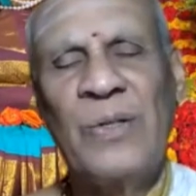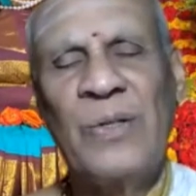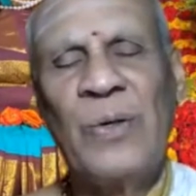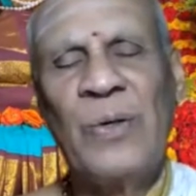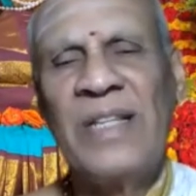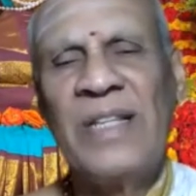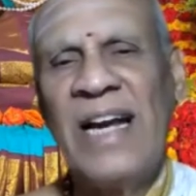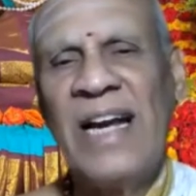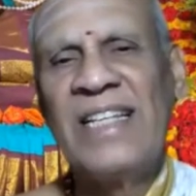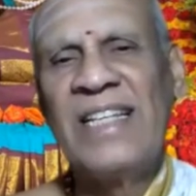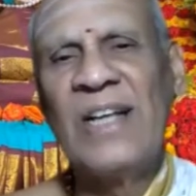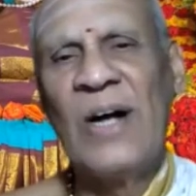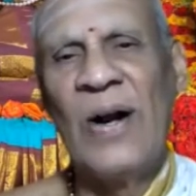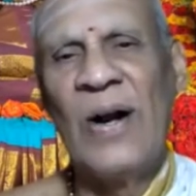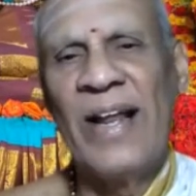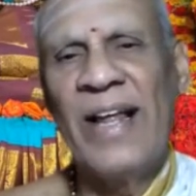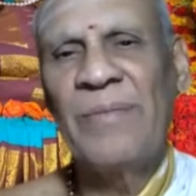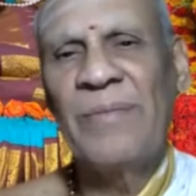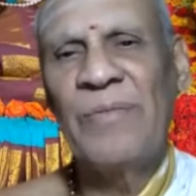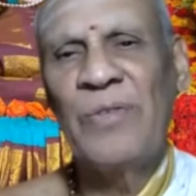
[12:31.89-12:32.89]
So that is
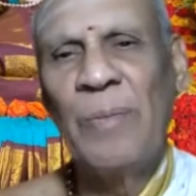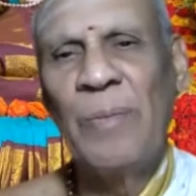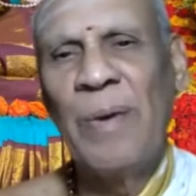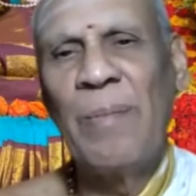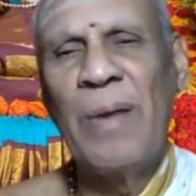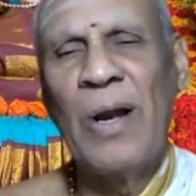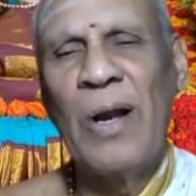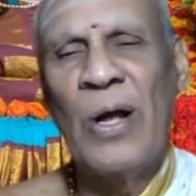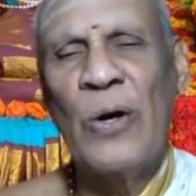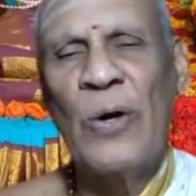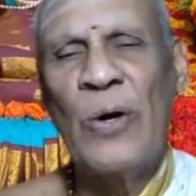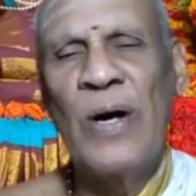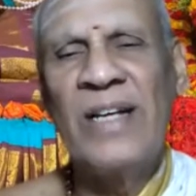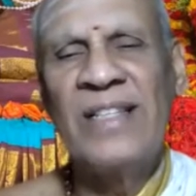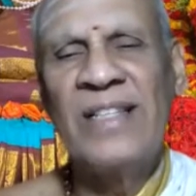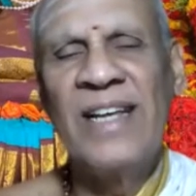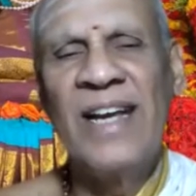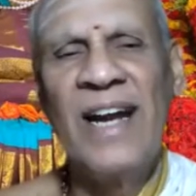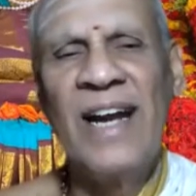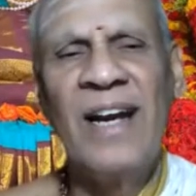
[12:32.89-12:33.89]
order. So Brahma Loka
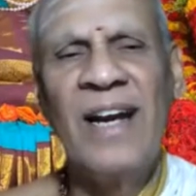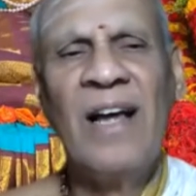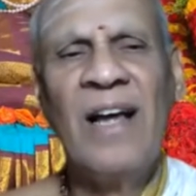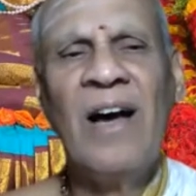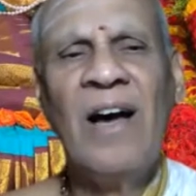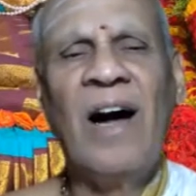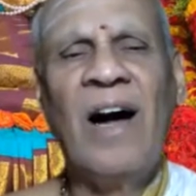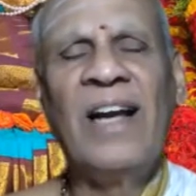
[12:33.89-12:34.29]
is the end.